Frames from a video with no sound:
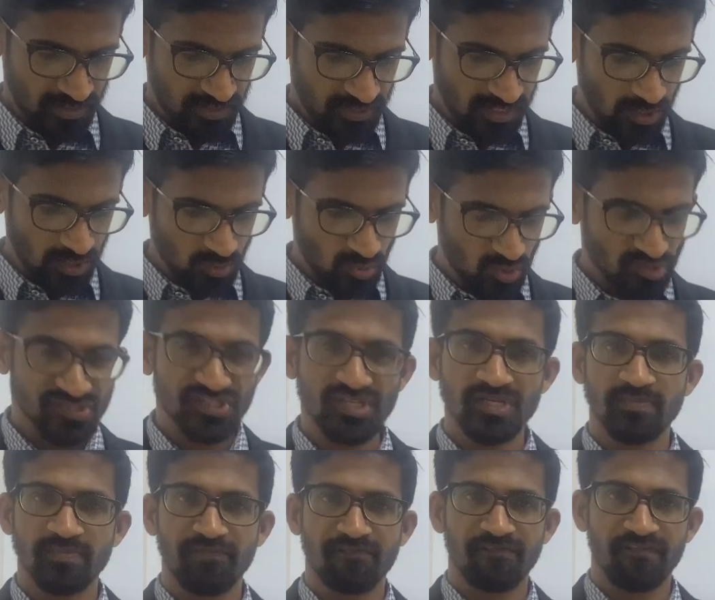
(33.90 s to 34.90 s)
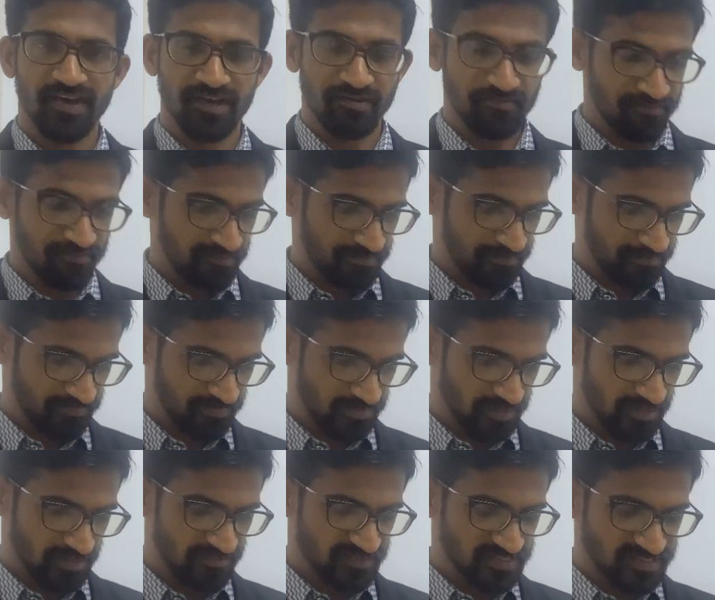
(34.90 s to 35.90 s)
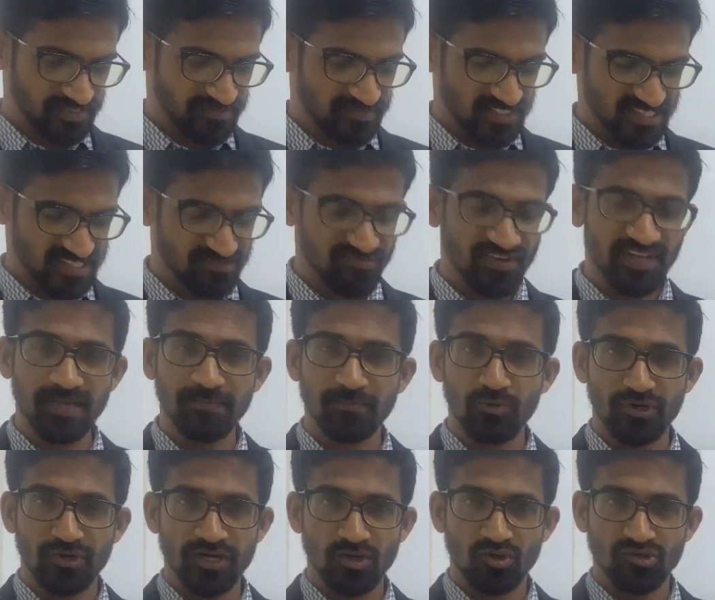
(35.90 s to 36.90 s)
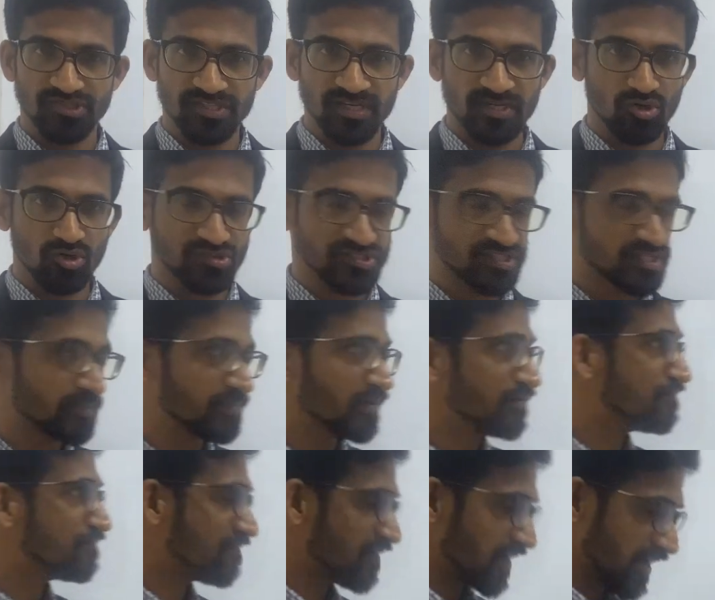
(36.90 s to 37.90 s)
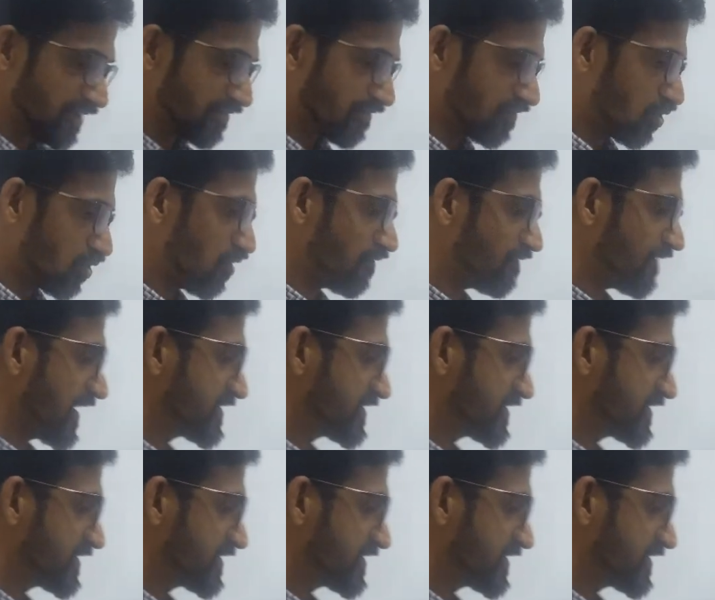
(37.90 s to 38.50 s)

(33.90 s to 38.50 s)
Now, question number 5, which is very important question. Question number 5 of